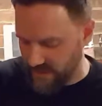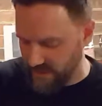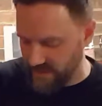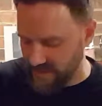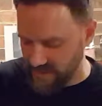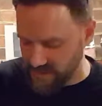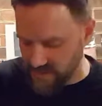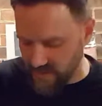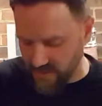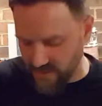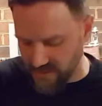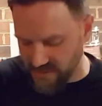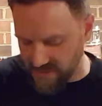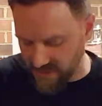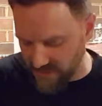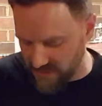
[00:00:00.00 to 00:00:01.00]
These are
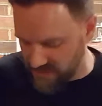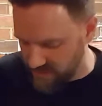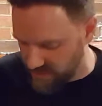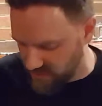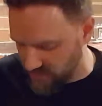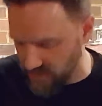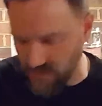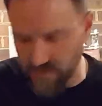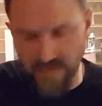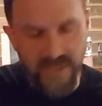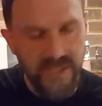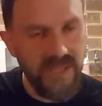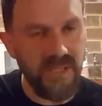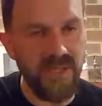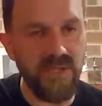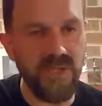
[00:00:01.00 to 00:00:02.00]
62
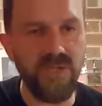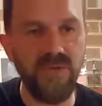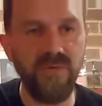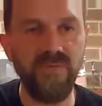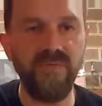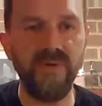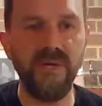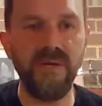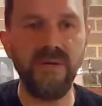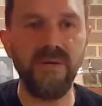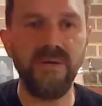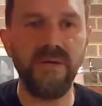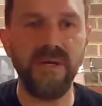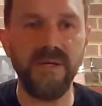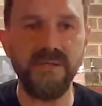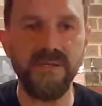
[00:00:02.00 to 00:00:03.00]
reissue Fender
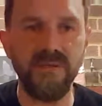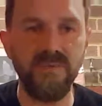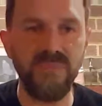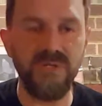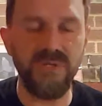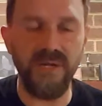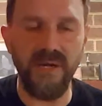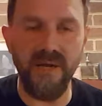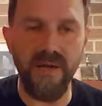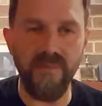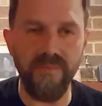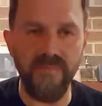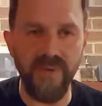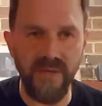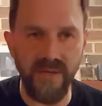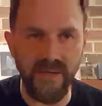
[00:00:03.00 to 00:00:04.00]
custom
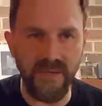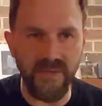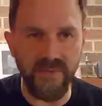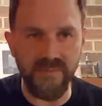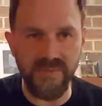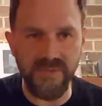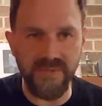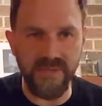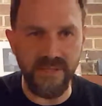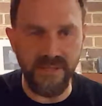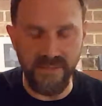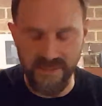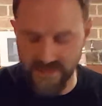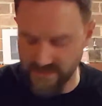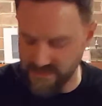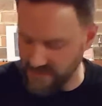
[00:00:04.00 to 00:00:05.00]
shop pickups
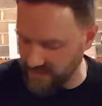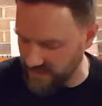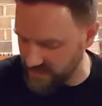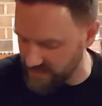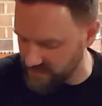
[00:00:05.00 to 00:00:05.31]
in this guy,